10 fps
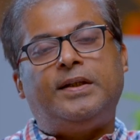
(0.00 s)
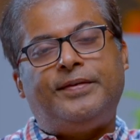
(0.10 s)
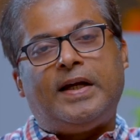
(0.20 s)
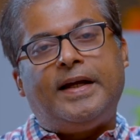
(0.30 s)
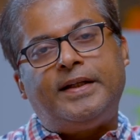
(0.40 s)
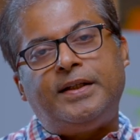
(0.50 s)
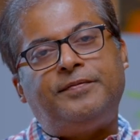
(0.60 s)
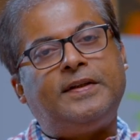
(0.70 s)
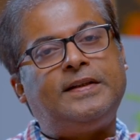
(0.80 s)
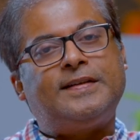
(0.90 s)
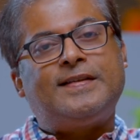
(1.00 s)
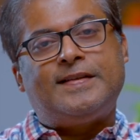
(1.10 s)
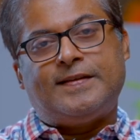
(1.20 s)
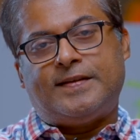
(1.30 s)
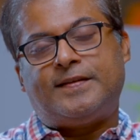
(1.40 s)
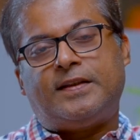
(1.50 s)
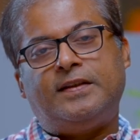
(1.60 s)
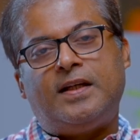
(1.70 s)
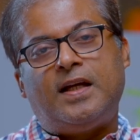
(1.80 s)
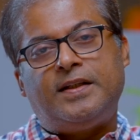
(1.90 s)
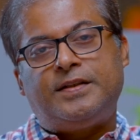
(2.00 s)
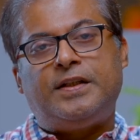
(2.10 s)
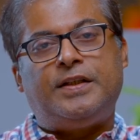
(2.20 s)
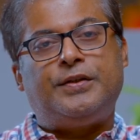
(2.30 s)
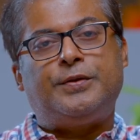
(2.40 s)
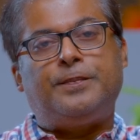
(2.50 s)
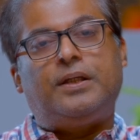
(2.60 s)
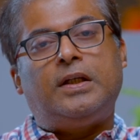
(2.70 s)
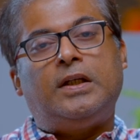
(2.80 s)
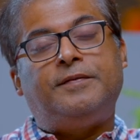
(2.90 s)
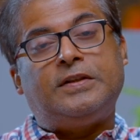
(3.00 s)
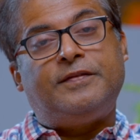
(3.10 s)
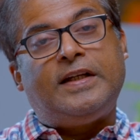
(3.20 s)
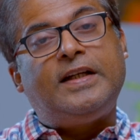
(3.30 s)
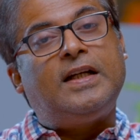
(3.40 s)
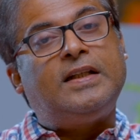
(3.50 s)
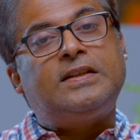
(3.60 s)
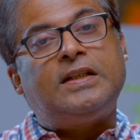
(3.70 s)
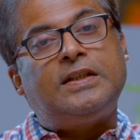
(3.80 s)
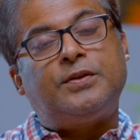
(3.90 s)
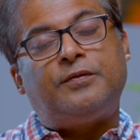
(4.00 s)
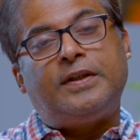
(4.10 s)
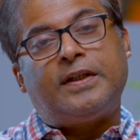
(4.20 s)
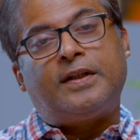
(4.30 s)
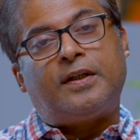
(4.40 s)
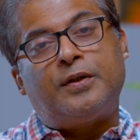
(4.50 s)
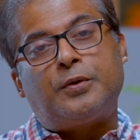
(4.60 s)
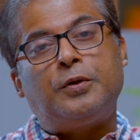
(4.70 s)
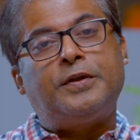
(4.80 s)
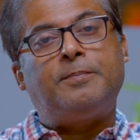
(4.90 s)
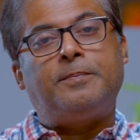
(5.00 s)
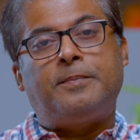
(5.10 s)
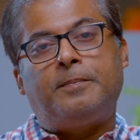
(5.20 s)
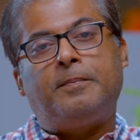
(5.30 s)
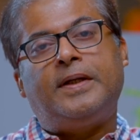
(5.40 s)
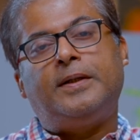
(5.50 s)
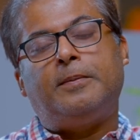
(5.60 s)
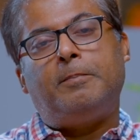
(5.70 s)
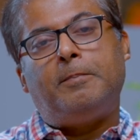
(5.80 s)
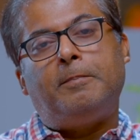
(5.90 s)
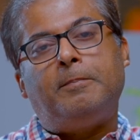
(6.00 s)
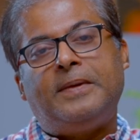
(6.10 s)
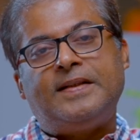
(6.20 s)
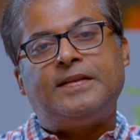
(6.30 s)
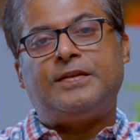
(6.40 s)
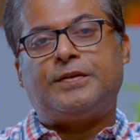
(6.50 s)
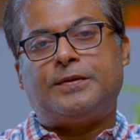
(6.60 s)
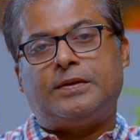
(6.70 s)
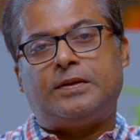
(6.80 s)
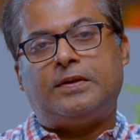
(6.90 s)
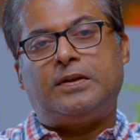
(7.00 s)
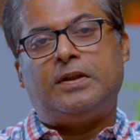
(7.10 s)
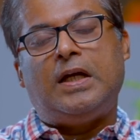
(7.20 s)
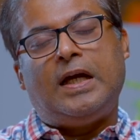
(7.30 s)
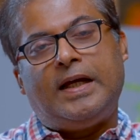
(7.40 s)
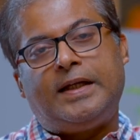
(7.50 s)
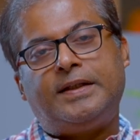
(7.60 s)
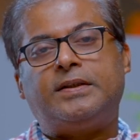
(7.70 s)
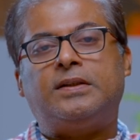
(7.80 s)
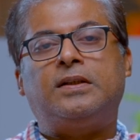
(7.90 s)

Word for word: If you identify these diseases in the early stage, if it's very early stage, we can control them by medicines and